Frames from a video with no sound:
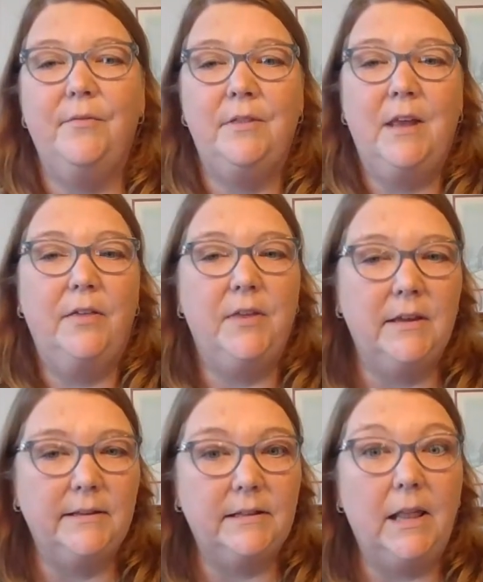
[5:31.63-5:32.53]

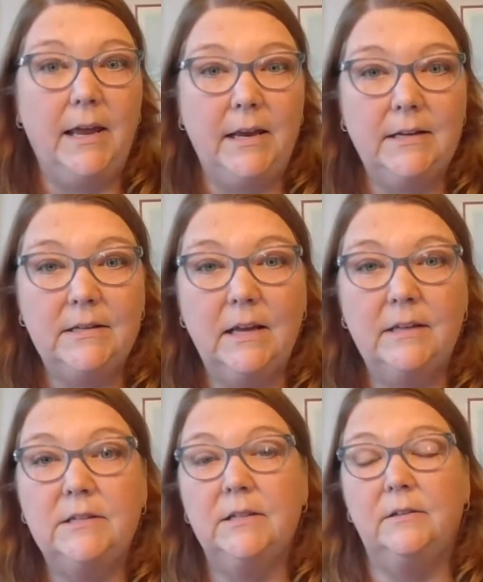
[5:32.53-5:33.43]
Nothing is late
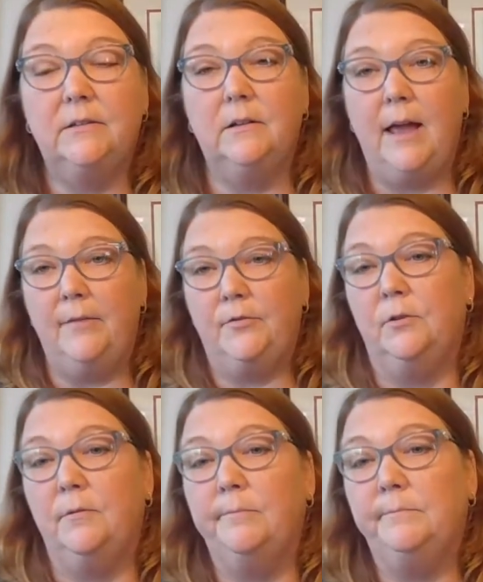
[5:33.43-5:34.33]
until
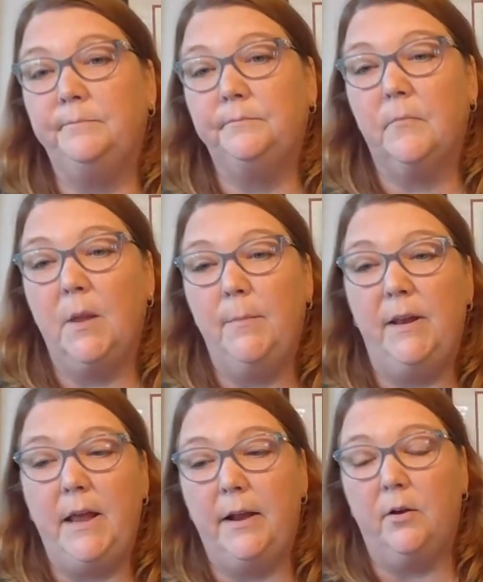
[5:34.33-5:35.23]
after
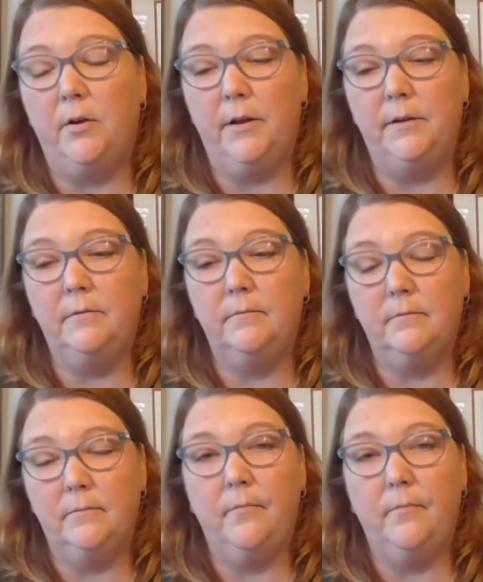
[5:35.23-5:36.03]
midnight on